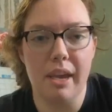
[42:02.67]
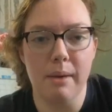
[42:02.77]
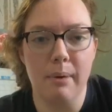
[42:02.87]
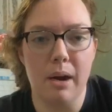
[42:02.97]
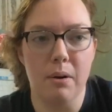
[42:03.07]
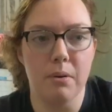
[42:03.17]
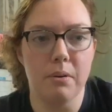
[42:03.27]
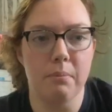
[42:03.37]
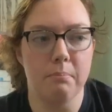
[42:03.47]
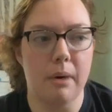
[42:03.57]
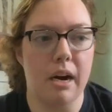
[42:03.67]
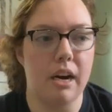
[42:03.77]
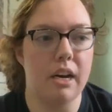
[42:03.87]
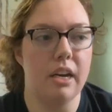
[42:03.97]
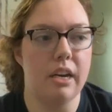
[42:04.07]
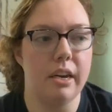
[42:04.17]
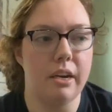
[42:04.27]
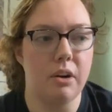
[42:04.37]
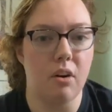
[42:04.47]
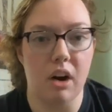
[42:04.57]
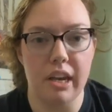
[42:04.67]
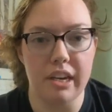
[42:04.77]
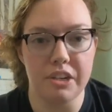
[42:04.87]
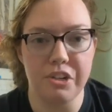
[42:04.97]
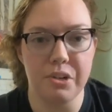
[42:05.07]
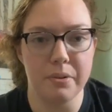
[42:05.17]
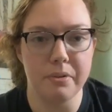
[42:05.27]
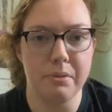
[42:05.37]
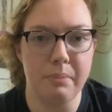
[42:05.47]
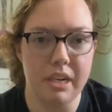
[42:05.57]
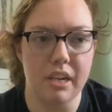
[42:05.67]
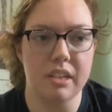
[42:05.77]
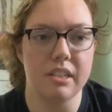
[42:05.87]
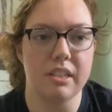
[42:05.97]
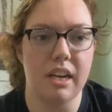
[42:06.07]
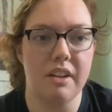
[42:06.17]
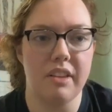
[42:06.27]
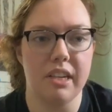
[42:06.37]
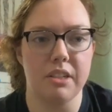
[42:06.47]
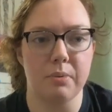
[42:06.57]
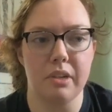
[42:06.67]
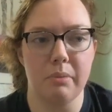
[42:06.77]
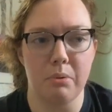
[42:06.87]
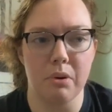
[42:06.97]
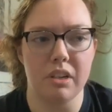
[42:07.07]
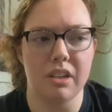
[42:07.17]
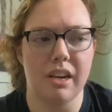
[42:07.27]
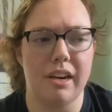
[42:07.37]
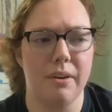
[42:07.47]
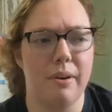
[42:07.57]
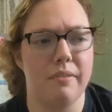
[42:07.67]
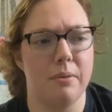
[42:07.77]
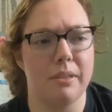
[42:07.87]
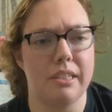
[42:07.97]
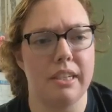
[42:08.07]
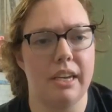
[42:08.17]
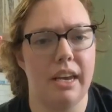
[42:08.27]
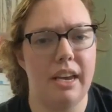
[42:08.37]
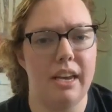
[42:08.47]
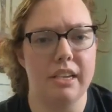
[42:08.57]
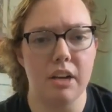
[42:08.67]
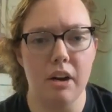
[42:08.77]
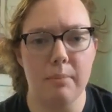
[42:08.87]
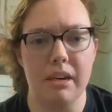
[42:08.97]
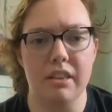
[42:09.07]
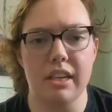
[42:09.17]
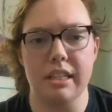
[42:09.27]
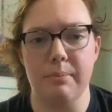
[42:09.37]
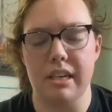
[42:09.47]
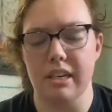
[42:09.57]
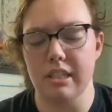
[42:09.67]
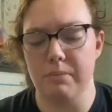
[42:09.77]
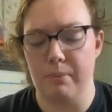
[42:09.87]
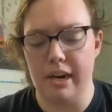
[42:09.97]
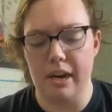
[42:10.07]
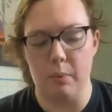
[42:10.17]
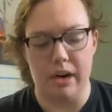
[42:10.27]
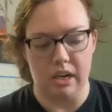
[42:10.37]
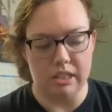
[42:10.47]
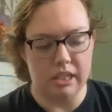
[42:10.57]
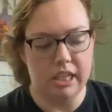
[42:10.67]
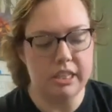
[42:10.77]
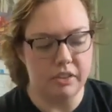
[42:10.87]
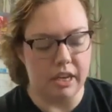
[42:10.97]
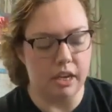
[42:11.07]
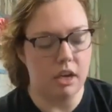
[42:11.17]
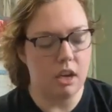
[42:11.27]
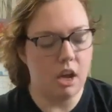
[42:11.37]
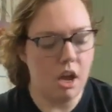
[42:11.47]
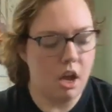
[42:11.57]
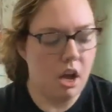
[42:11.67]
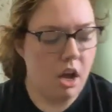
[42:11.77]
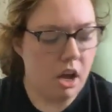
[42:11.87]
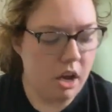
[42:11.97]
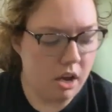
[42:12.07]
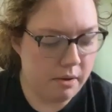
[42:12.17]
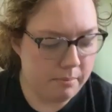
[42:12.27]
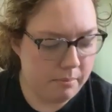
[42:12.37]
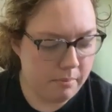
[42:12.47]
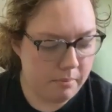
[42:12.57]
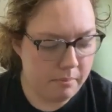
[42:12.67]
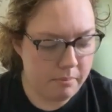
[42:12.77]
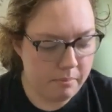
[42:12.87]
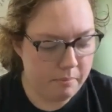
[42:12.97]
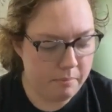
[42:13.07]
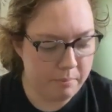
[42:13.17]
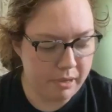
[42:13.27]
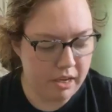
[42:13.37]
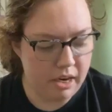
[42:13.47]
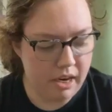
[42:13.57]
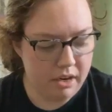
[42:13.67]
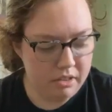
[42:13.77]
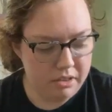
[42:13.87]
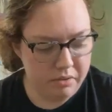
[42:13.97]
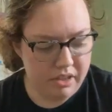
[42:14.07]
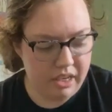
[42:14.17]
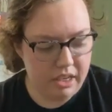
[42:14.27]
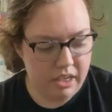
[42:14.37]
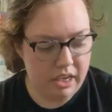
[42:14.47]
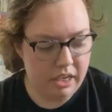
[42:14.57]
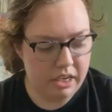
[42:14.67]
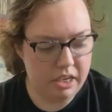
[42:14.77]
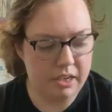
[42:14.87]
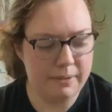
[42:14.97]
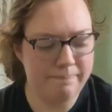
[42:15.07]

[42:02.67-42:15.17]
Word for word: talking about my chronic issues because I think it's really important. And I know everyone's like, hey, talk about things because bringing awareness, and that's a thing. Um, but I also think like